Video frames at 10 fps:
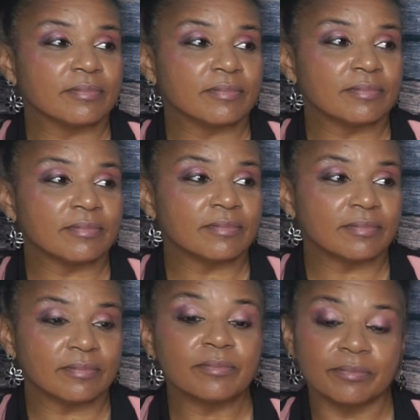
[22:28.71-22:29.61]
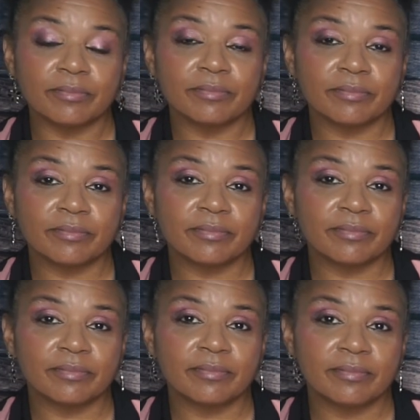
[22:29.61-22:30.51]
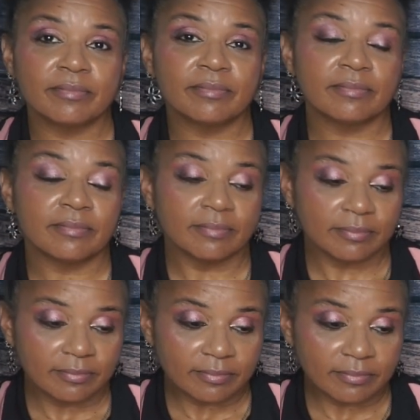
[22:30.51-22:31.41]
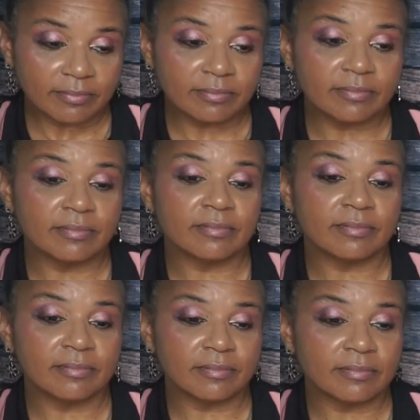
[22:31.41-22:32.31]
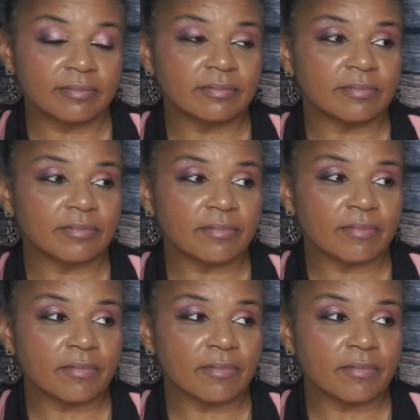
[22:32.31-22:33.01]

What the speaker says: (silent)